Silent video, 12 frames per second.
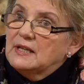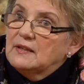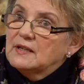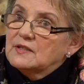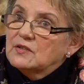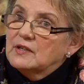
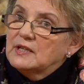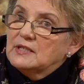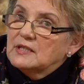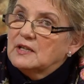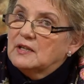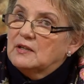that's right.
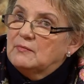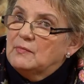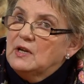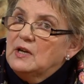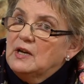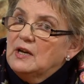And
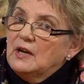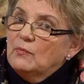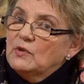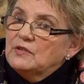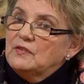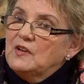
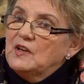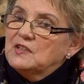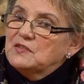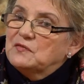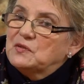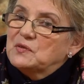what I've learned,
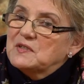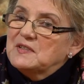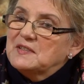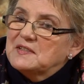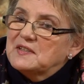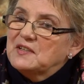of course,
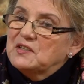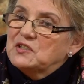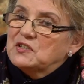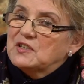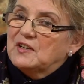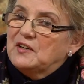is
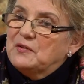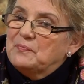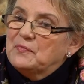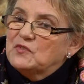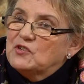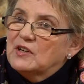that
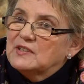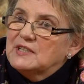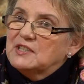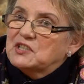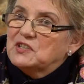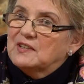drug
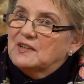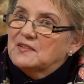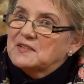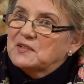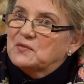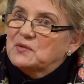addiction
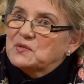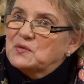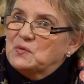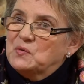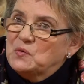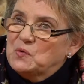cuts across
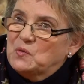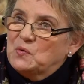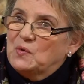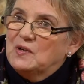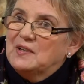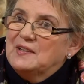
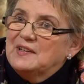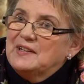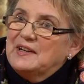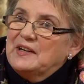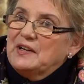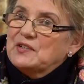all
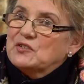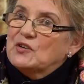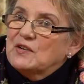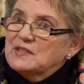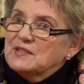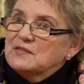mm-hmm.
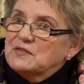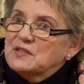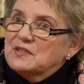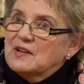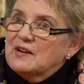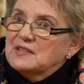stratas of
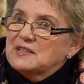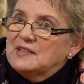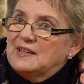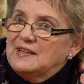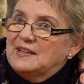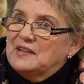
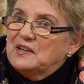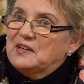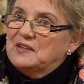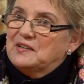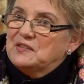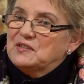society,
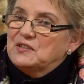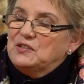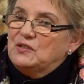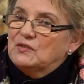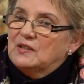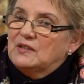
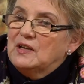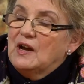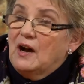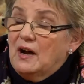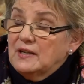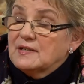and
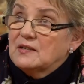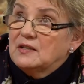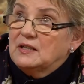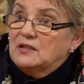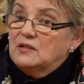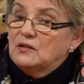I
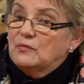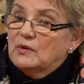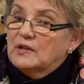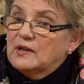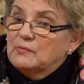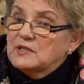certainly knew when
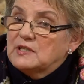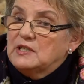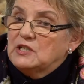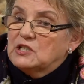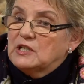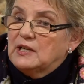I was
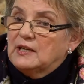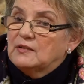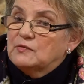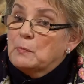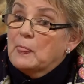teaching, and